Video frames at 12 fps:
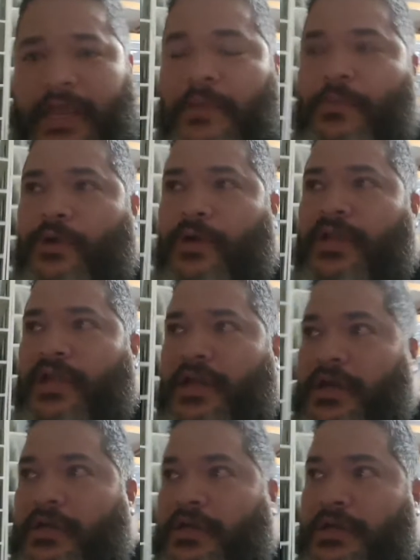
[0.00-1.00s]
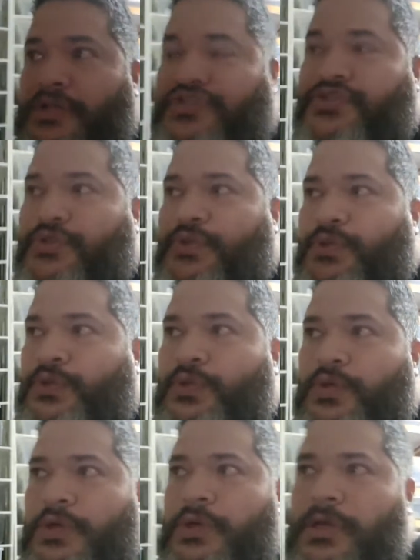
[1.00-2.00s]
am working on to
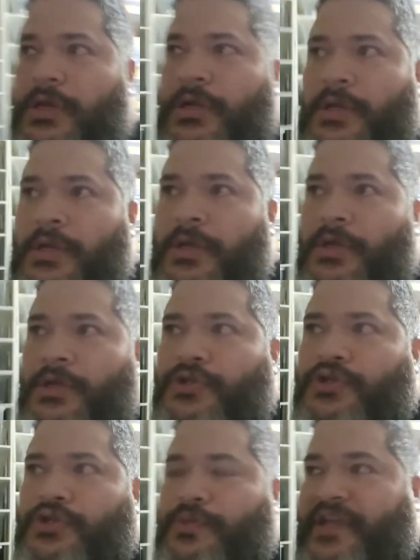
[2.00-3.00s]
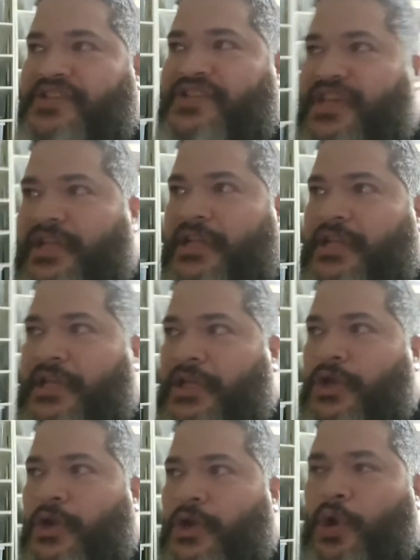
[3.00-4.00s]
basically,
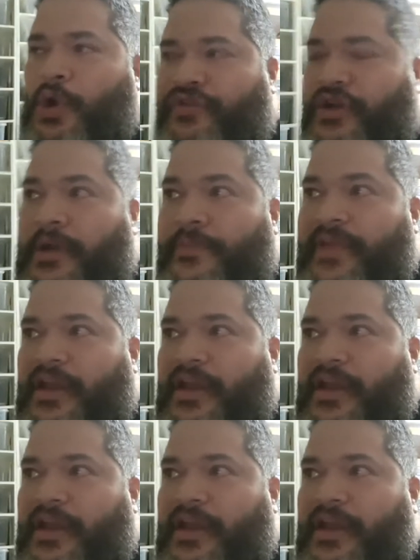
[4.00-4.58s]
overcome that